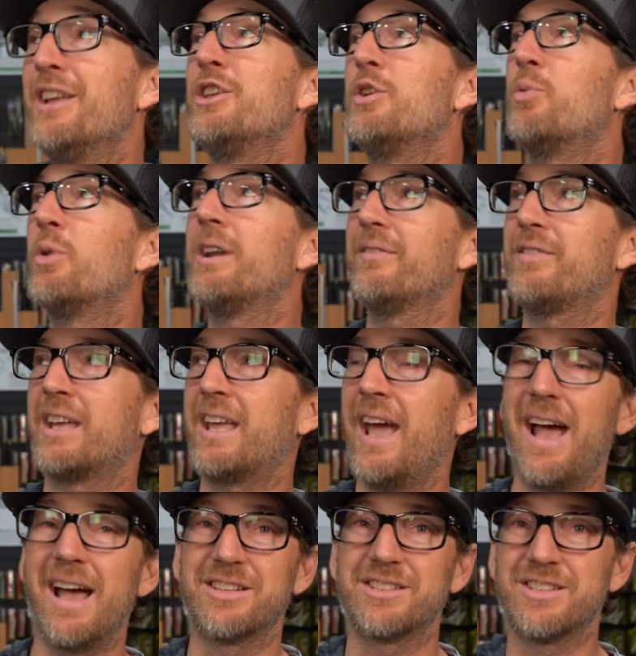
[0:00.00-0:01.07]
You wouldn't have to
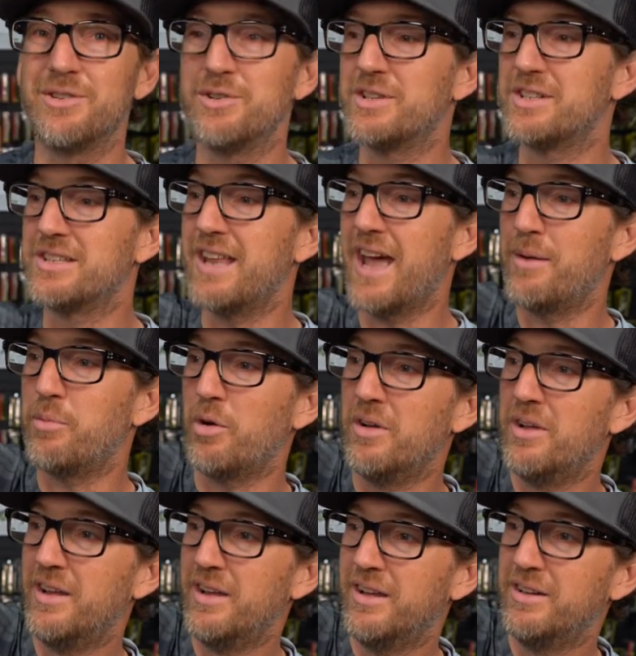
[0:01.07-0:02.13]
cast. You would just dabble.
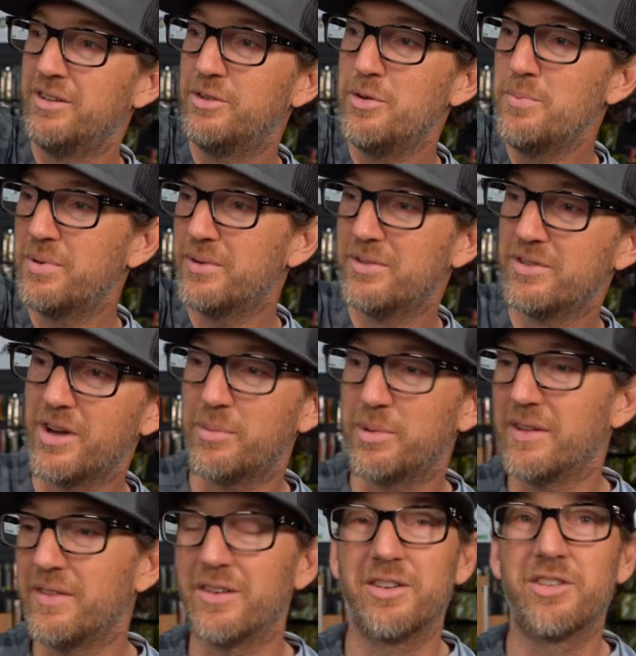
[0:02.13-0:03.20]
Doop, drop
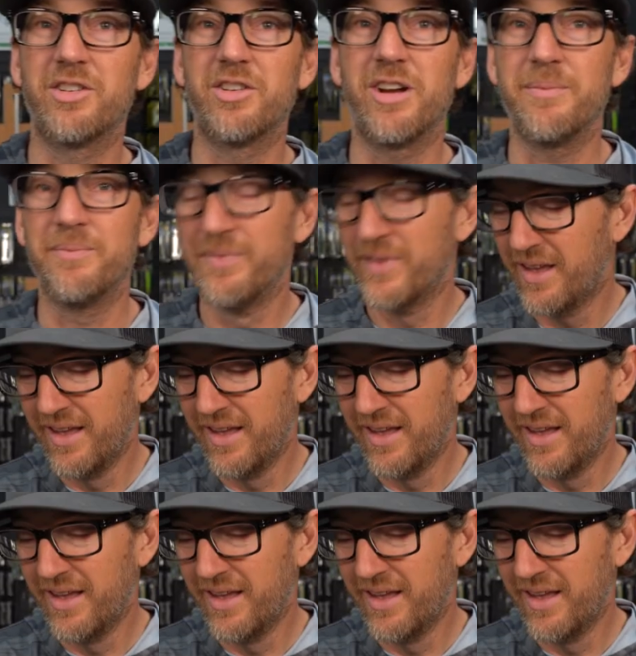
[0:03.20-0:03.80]
it in the stream.